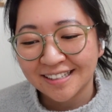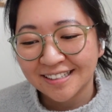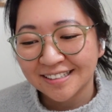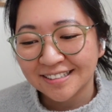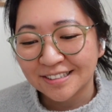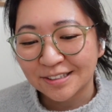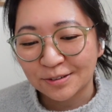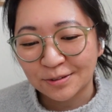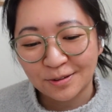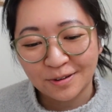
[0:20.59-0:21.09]

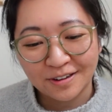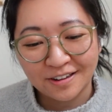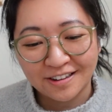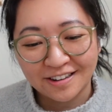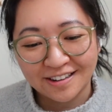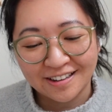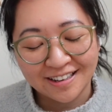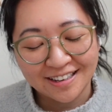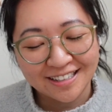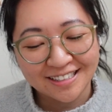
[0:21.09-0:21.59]
So,
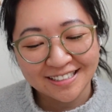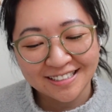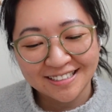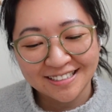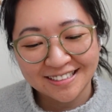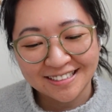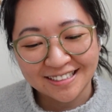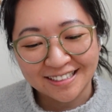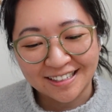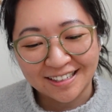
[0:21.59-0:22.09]

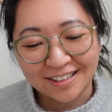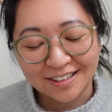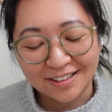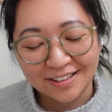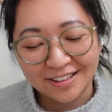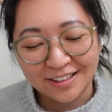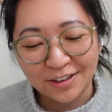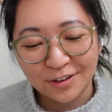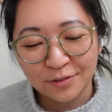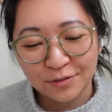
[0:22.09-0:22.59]
Aquarius,
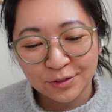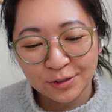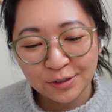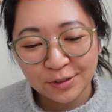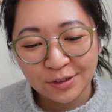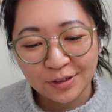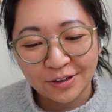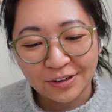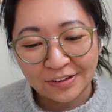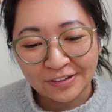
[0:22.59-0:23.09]
uh, the overall
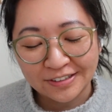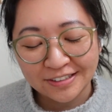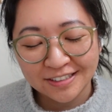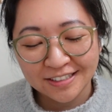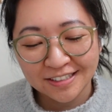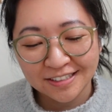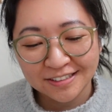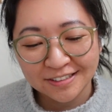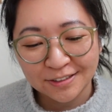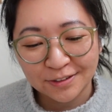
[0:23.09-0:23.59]

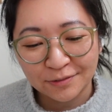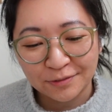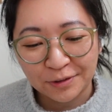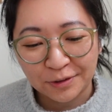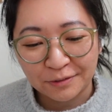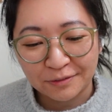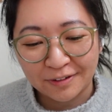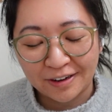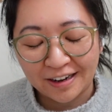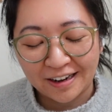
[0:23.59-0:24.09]
context of
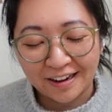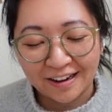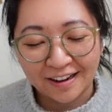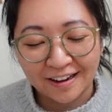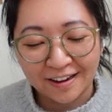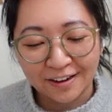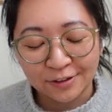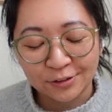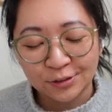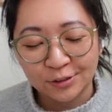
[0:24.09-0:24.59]
your reading
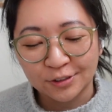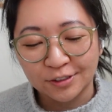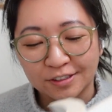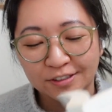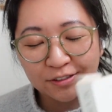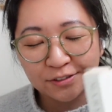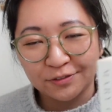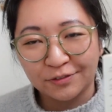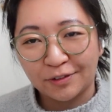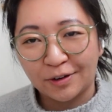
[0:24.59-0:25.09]

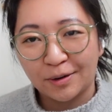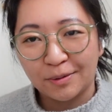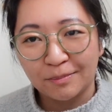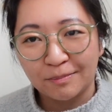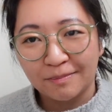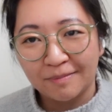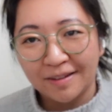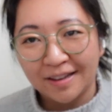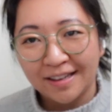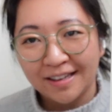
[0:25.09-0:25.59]
actually is
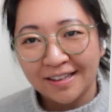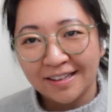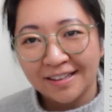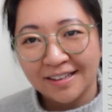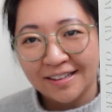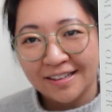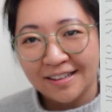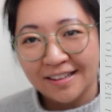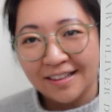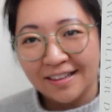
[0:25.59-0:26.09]
from
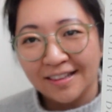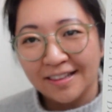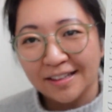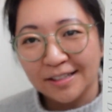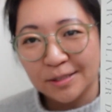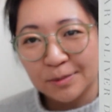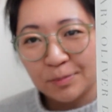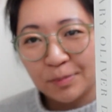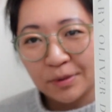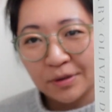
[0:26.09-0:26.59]

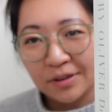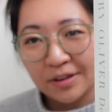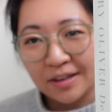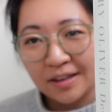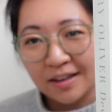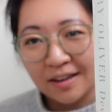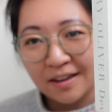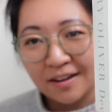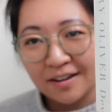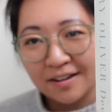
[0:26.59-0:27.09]
this book
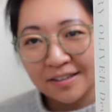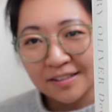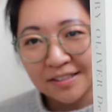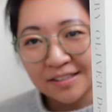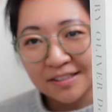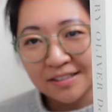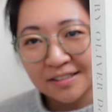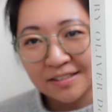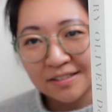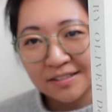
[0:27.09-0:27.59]
here.
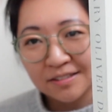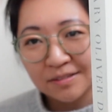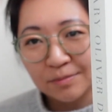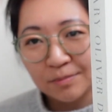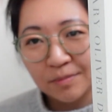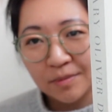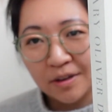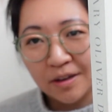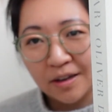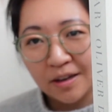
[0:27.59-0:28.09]
It's
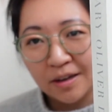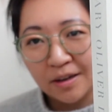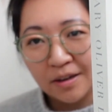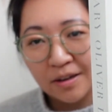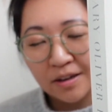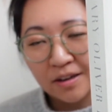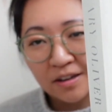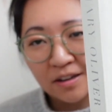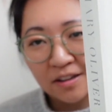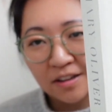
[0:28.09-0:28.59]

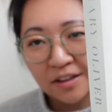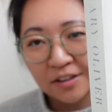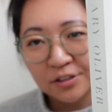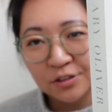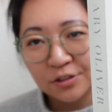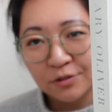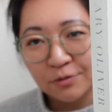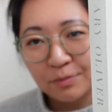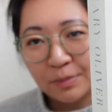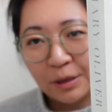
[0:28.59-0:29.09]
uh, a
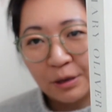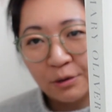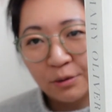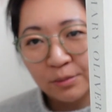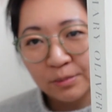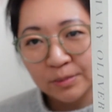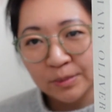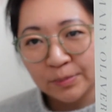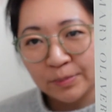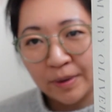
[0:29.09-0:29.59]
collection of
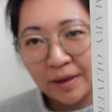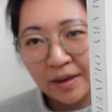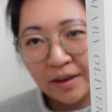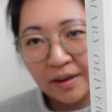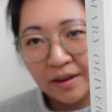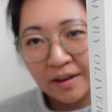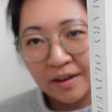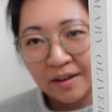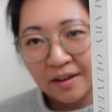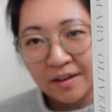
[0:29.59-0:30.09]
poems
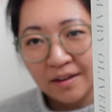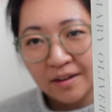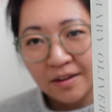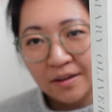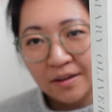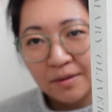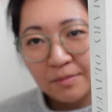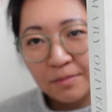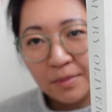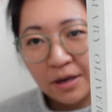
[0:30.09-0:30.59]
by
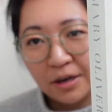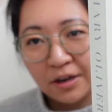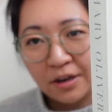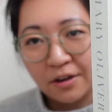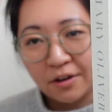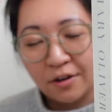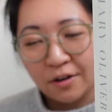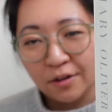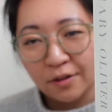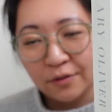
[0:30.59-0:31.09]
Mary
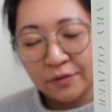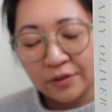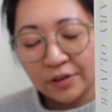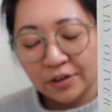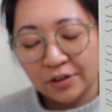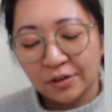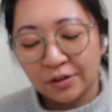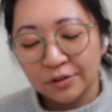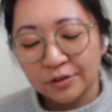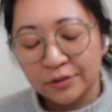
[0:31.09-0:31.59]
Oliver
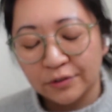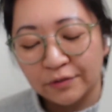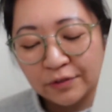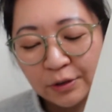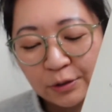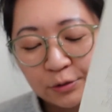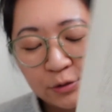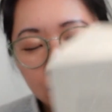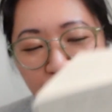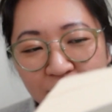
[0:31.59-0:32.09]
called
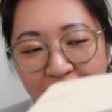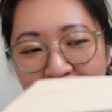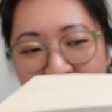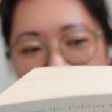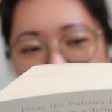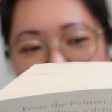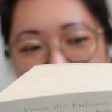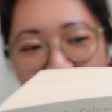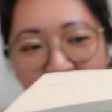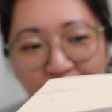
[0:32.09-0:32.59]

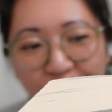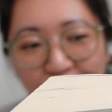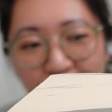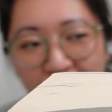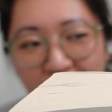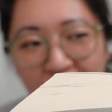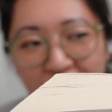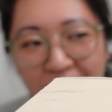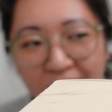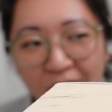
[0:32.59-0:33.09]
Devotion. So
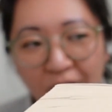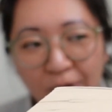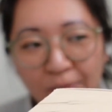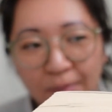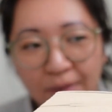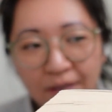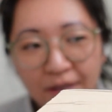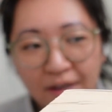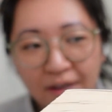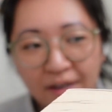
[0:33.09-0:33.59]
this caught
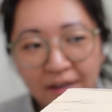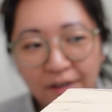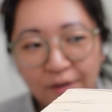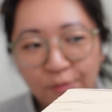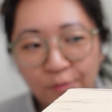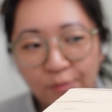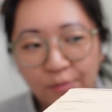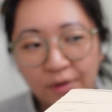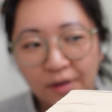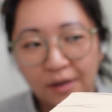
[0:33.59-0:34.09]
my eye
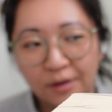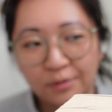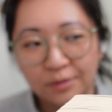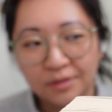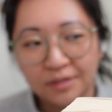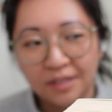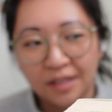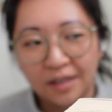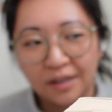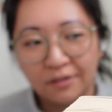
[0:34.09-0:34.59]
when I
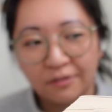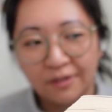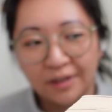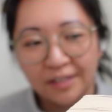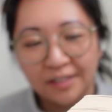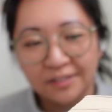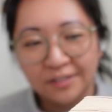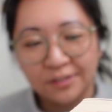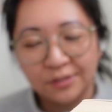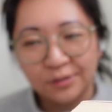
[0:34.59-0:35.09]
was getting
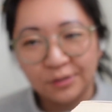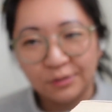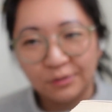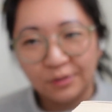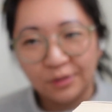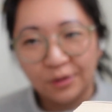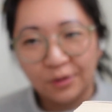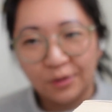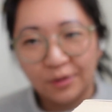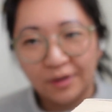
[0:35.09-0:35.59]
ready to do
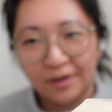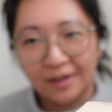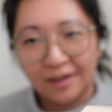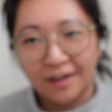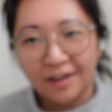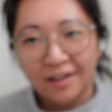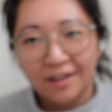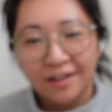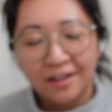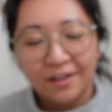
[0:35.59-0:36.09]

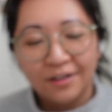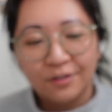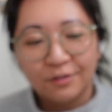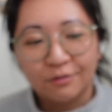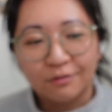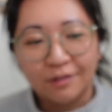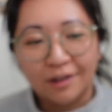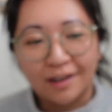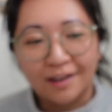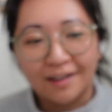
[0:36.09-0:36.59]
your
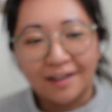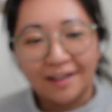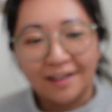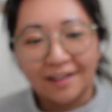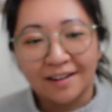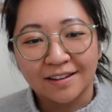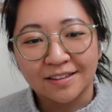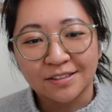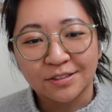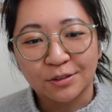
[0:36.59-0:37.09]

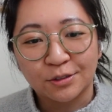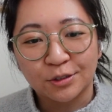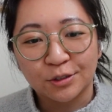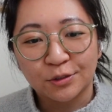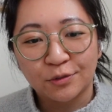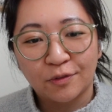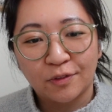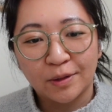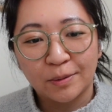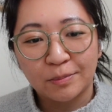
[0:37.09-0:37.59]
reading and so I
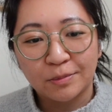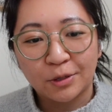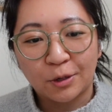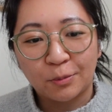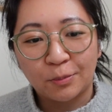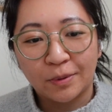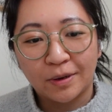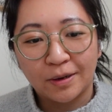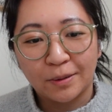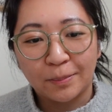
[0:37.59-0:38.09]
just flipped
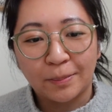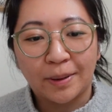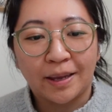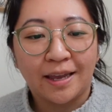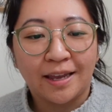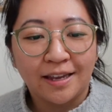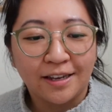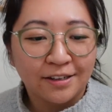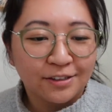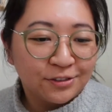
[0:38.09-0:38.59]
open a
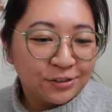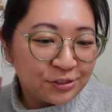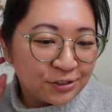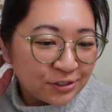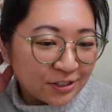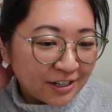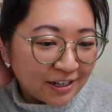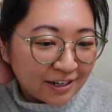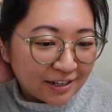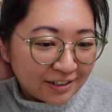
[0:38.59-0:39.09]
page
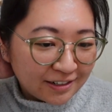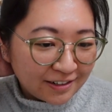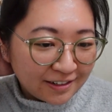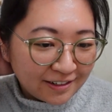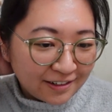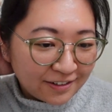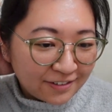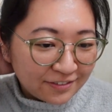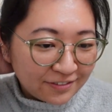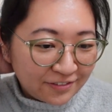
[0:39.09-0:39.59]
and
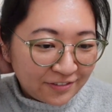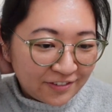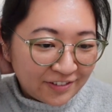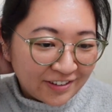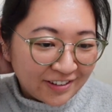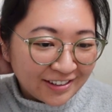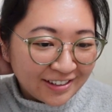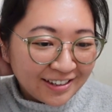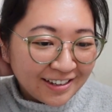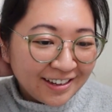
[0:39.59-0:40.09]
it
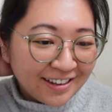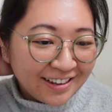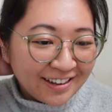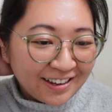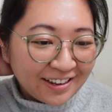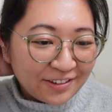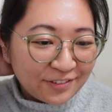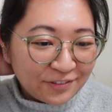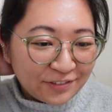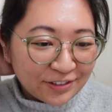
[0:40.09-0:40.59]

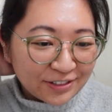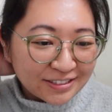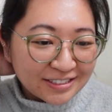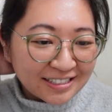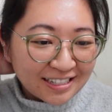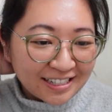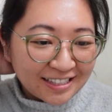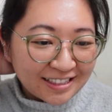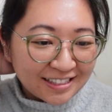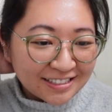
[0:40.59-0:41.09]
it feels
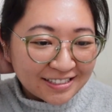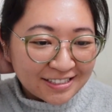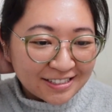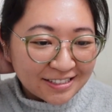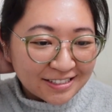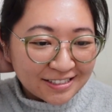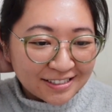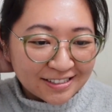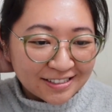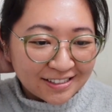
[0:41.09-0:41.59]
like this
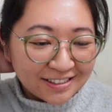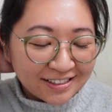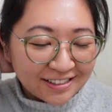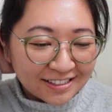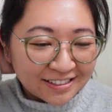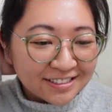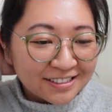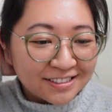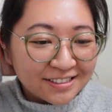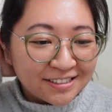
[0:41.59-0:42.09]
is
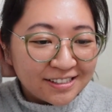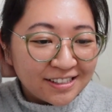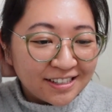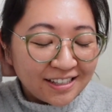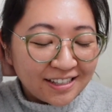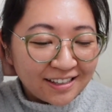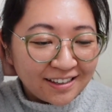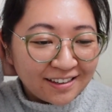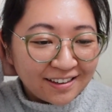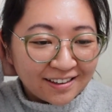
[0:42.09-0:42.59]
this is
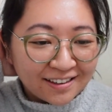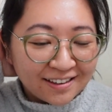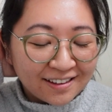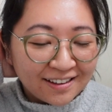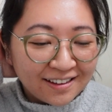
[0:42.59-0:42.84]
the